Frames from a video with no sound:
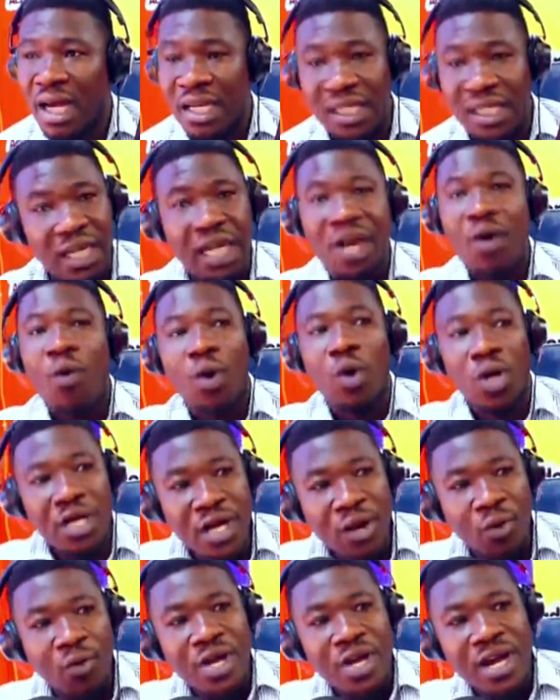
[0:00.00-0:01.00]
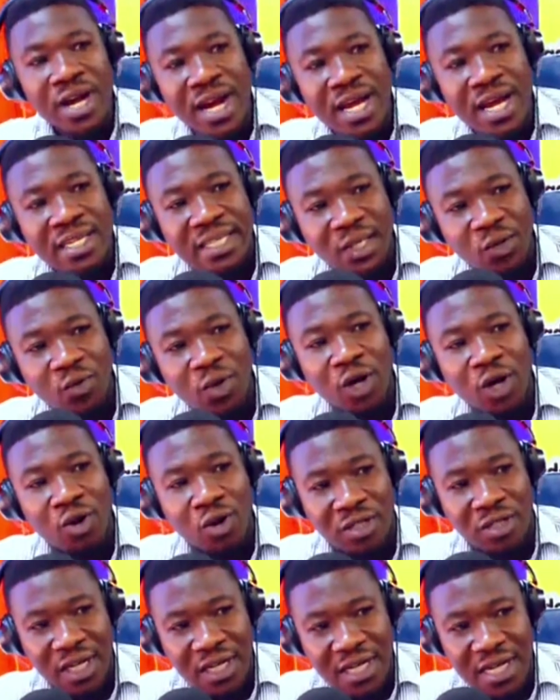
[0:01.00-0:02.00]
A child holiday, we are nursing, we are
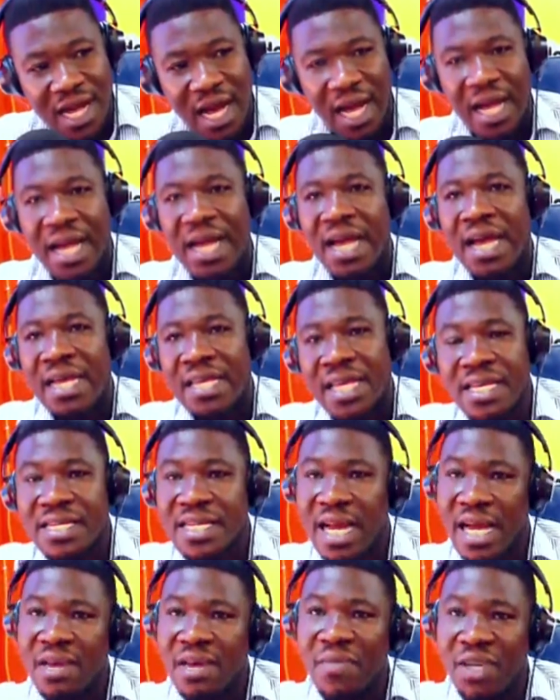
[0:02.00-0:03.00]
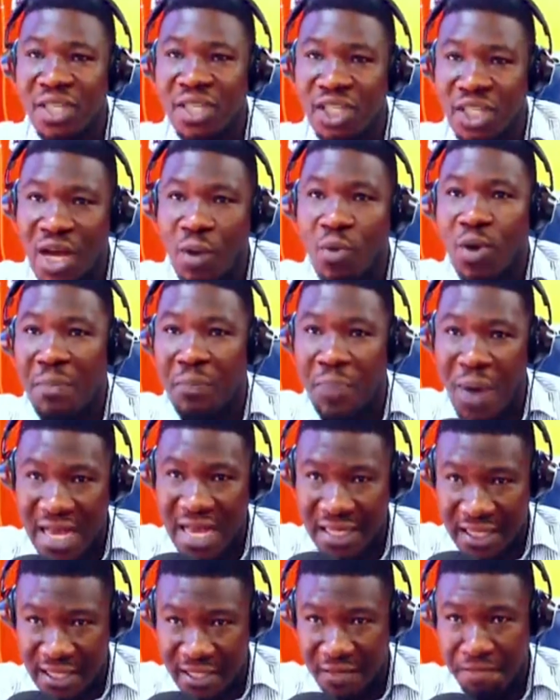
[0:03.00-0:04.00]
doctor near. You know, I miss your la
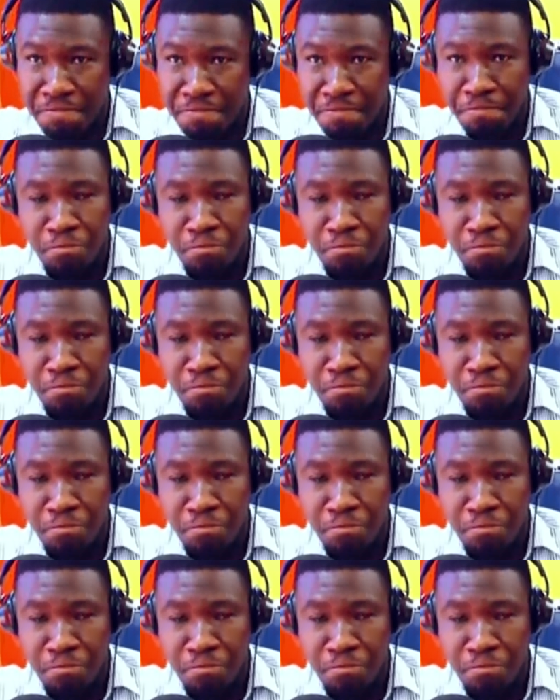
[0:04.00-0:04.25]
pass.